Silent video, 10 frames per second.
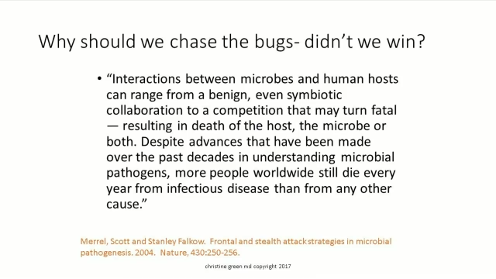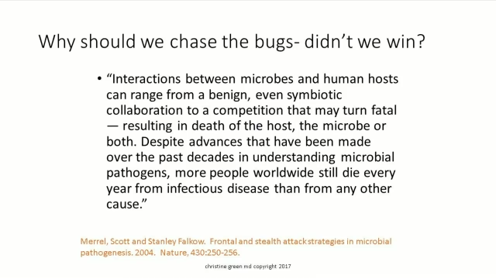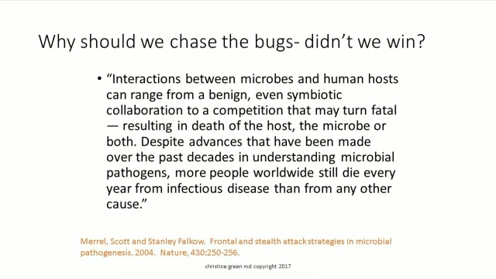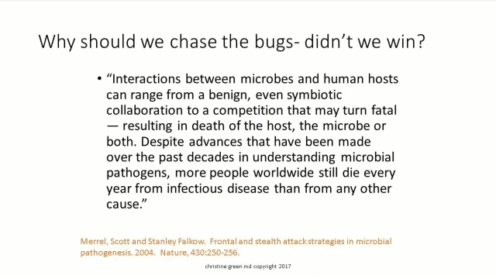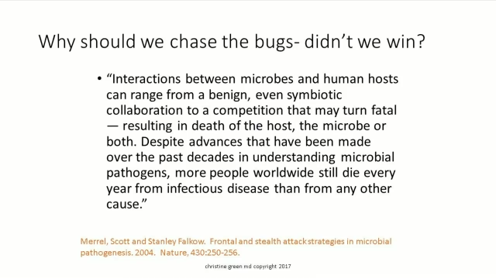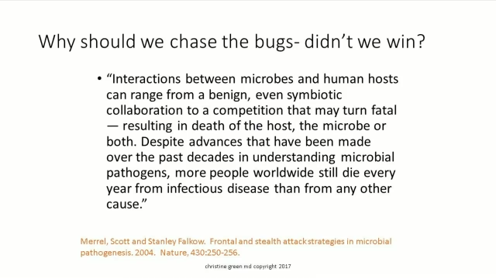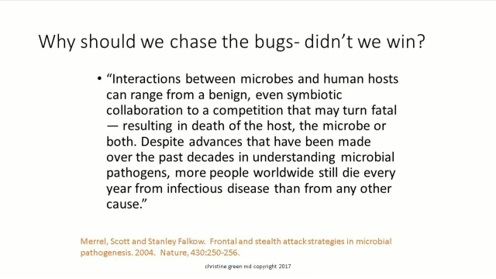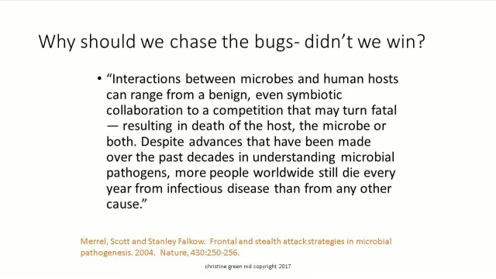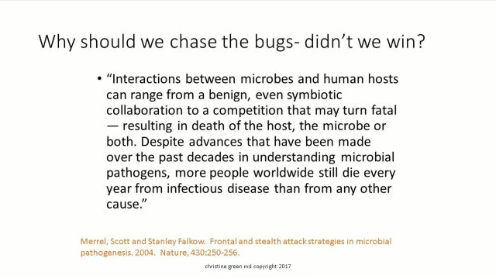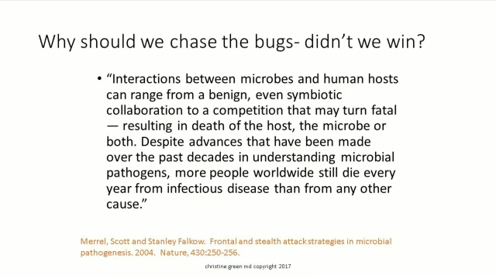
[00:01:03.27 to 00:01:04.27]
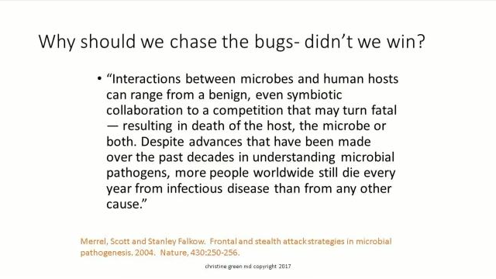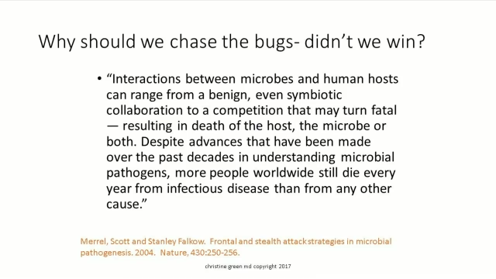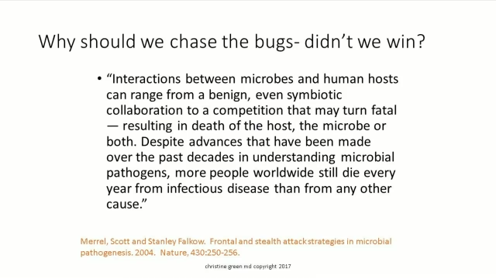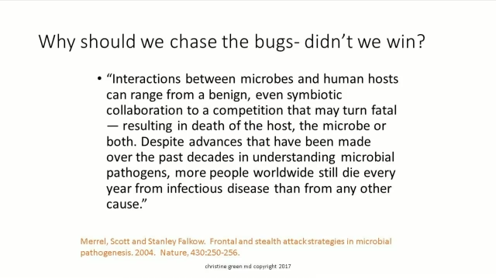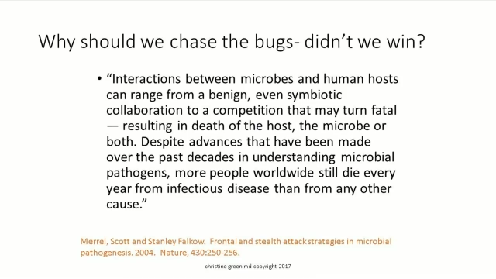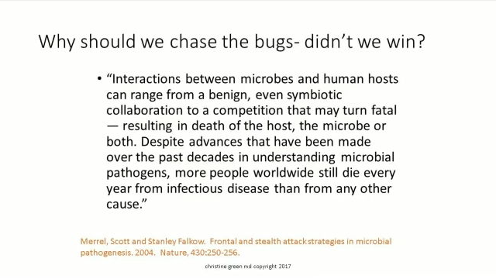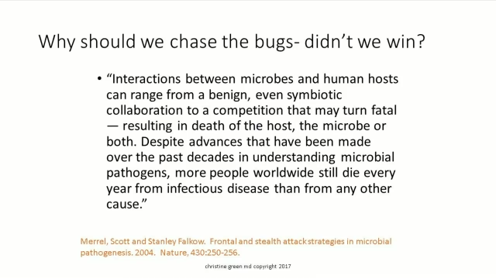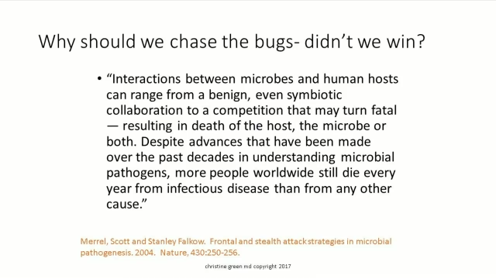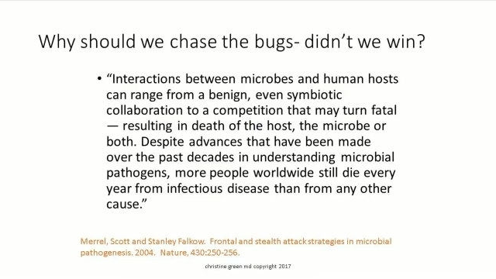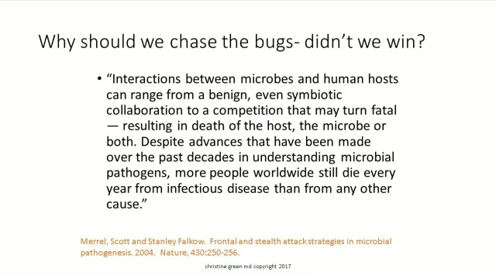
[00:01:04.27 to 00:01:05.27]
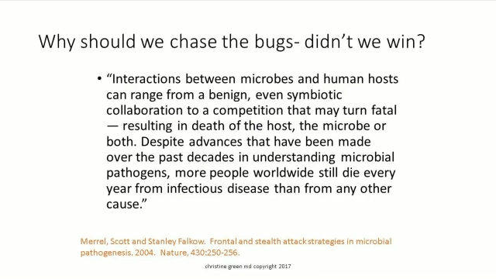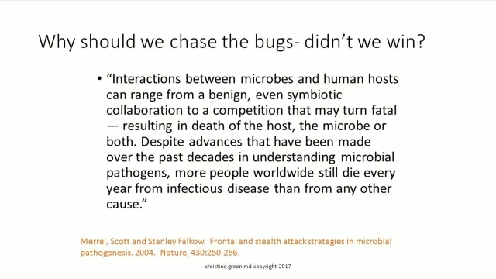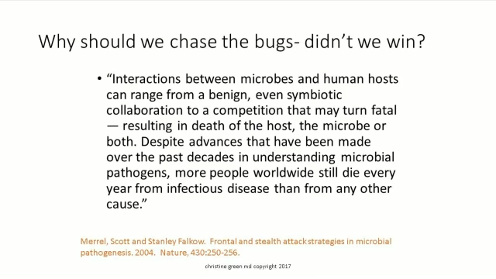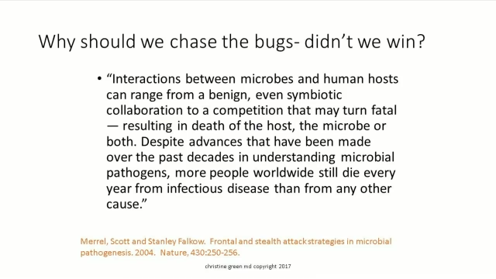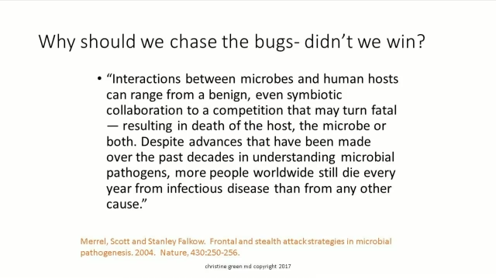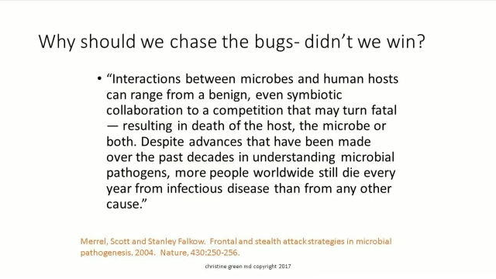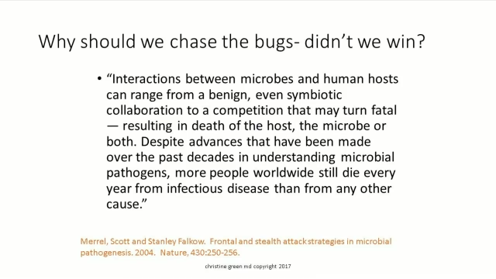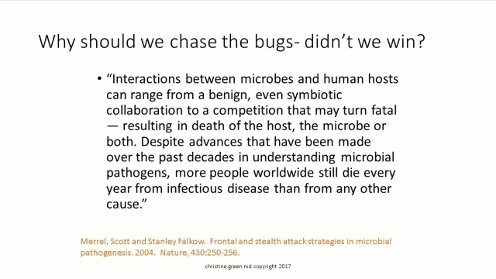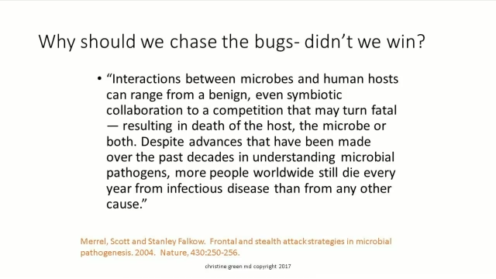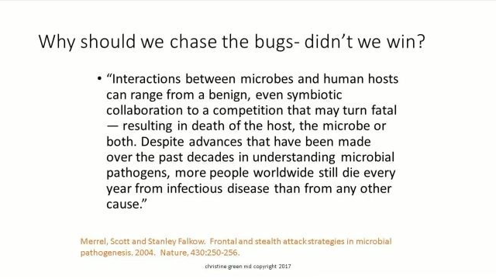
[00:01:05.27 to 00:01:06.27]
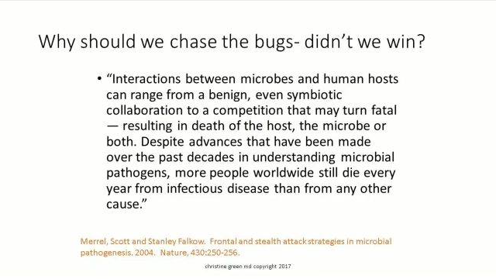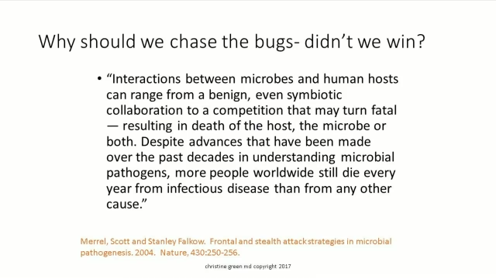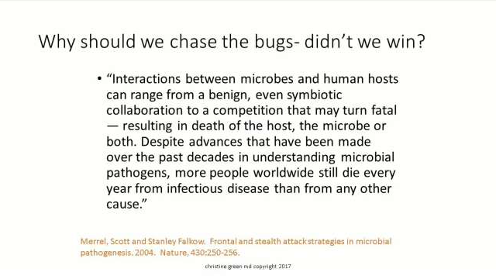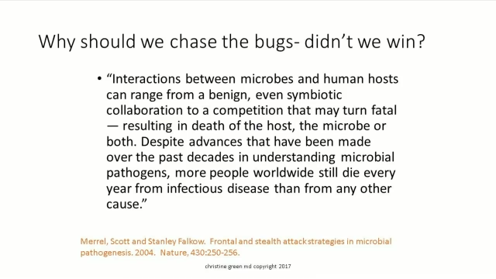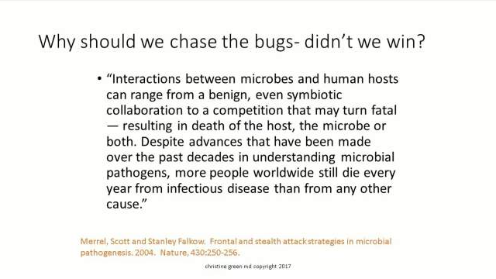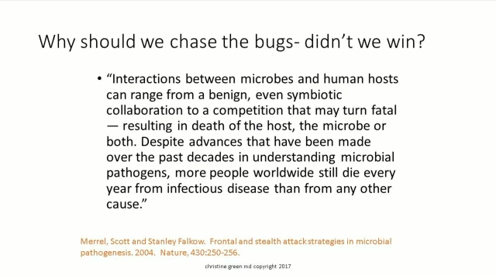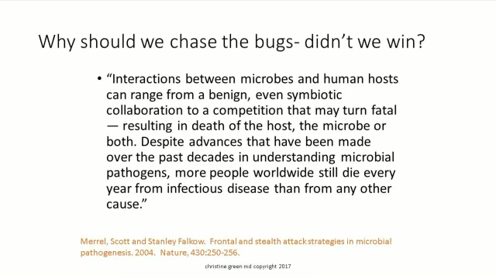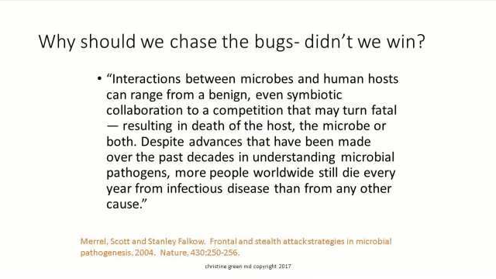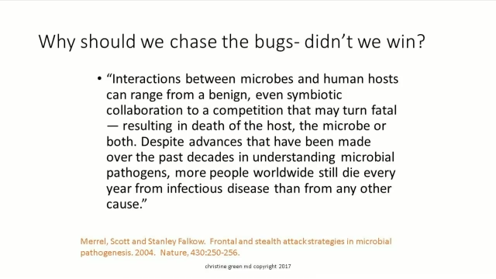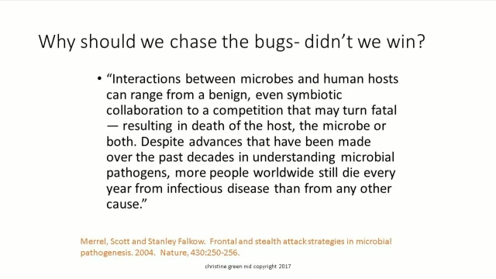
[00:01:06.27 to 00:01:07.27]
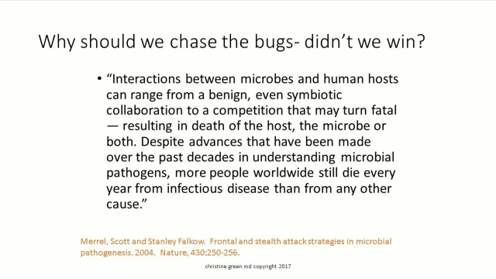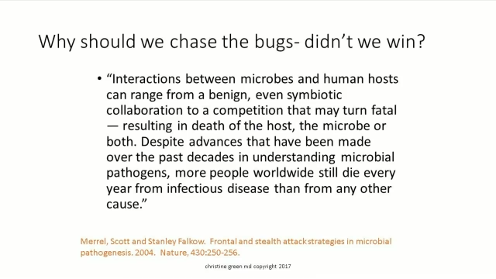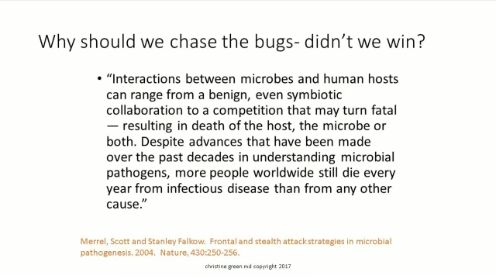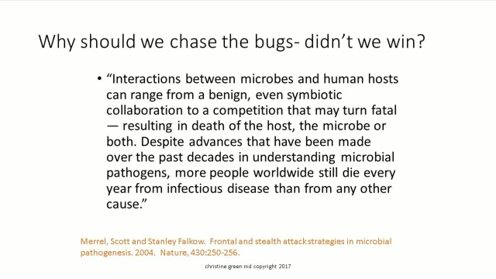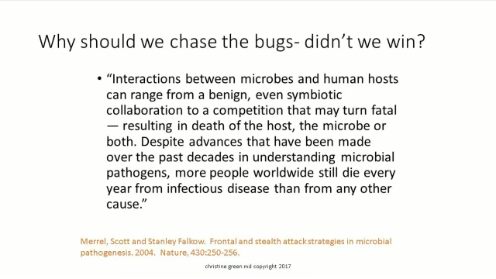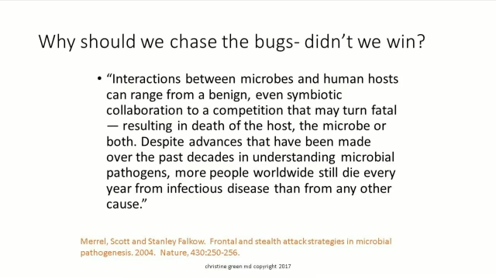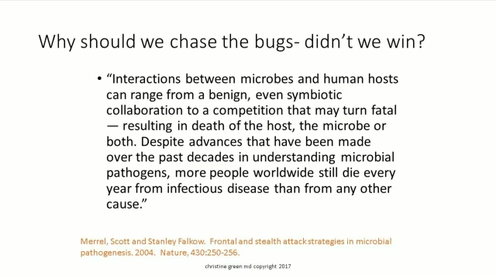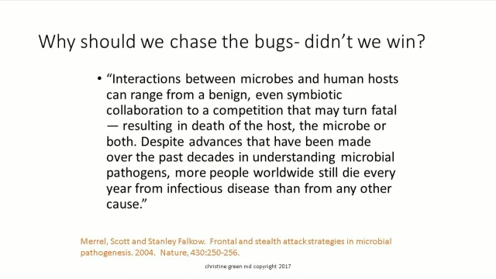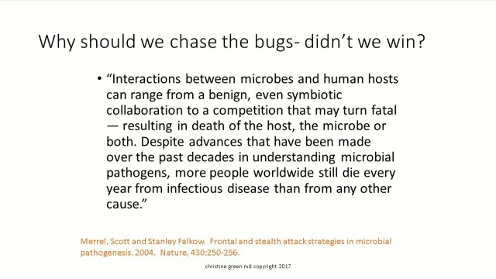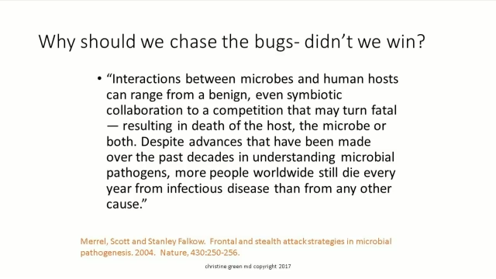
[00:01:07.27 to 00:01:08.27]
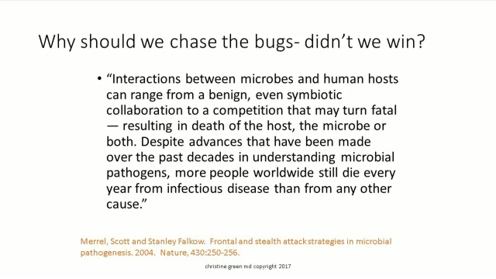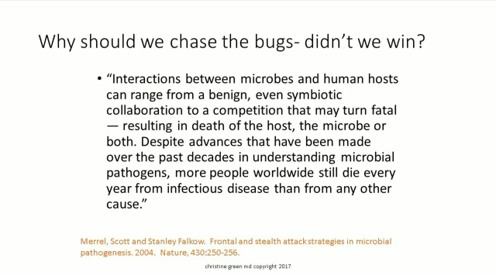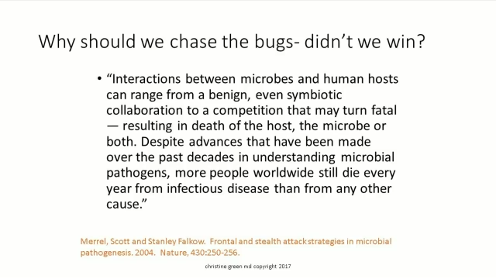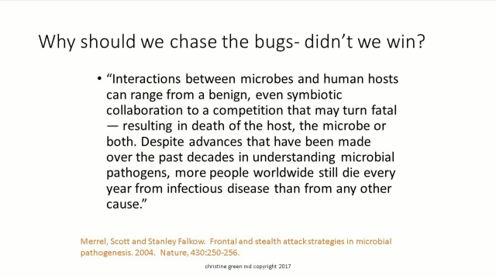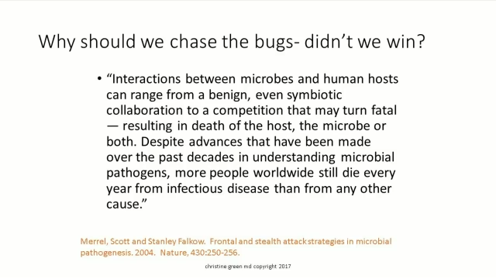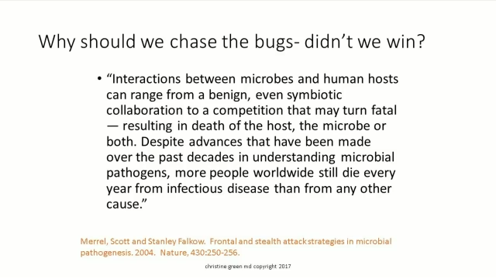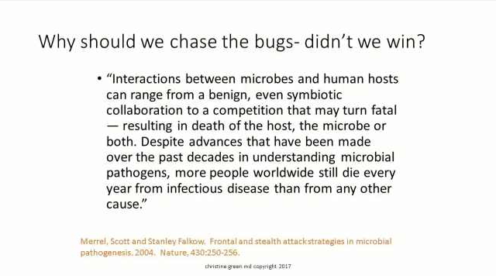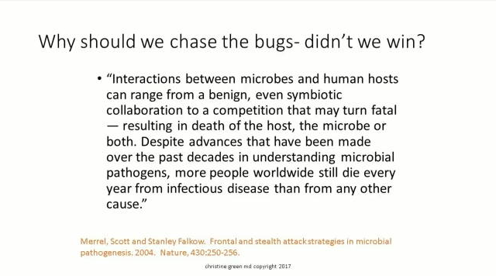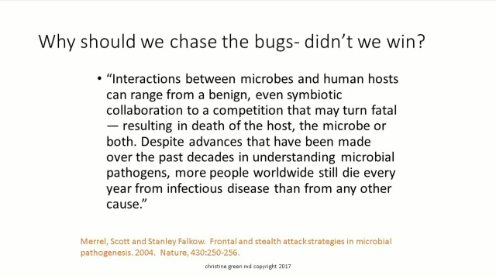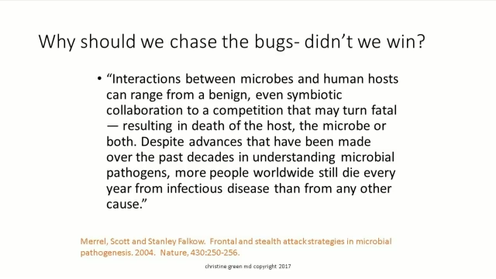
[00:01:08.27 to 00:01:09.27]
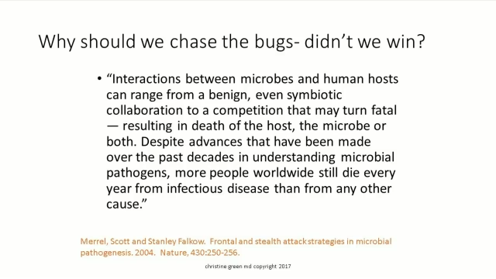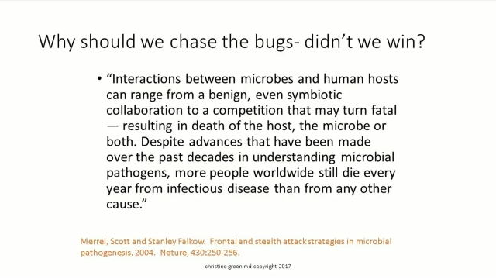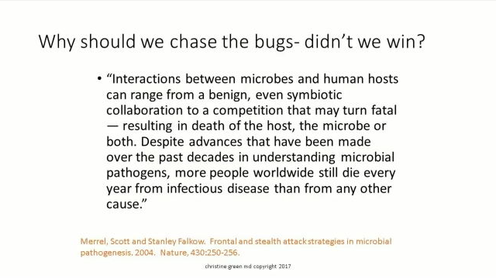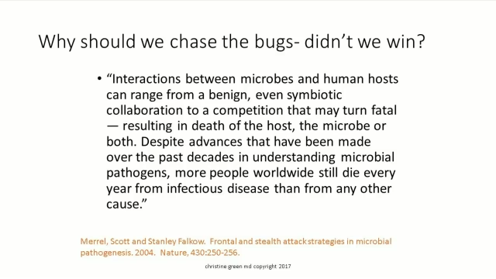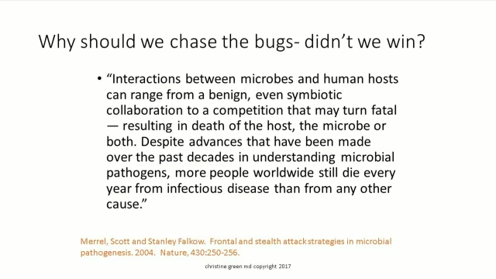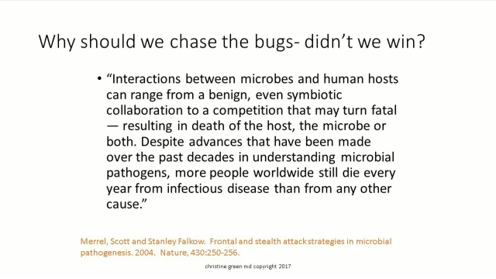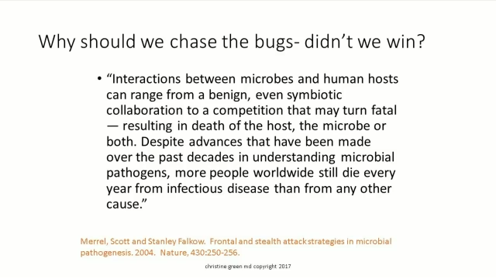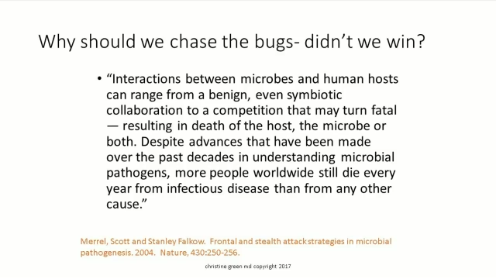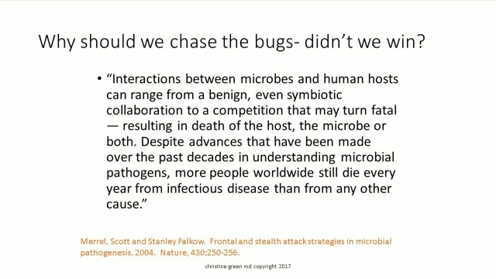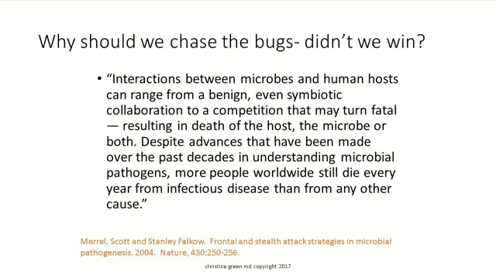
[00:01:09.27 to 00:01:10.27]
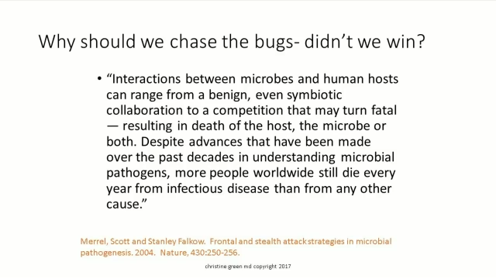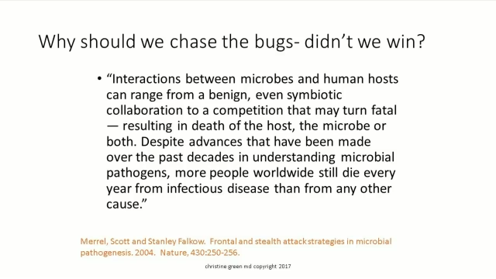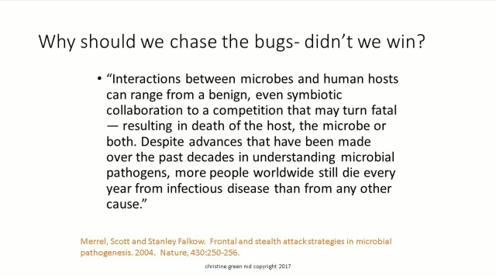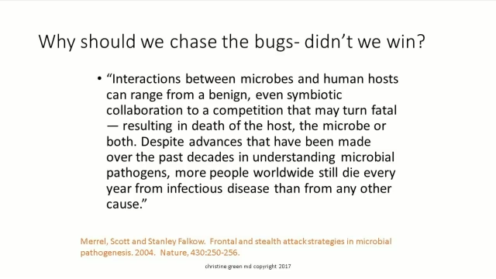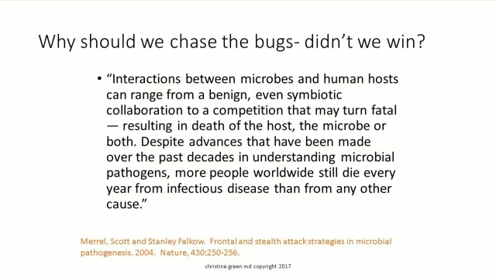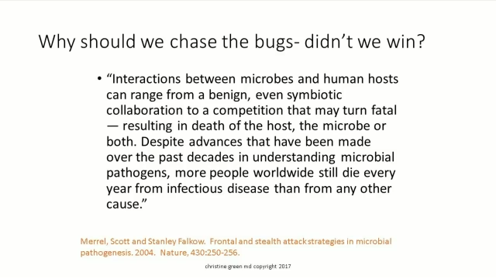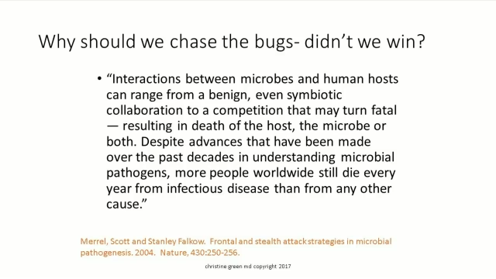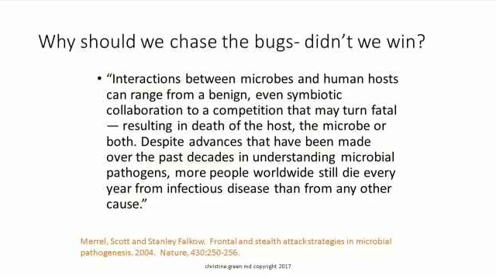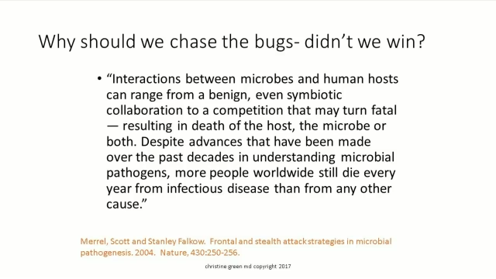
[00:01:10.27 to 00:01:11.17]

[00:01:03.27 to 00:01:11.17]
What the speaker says: (no speaker visible)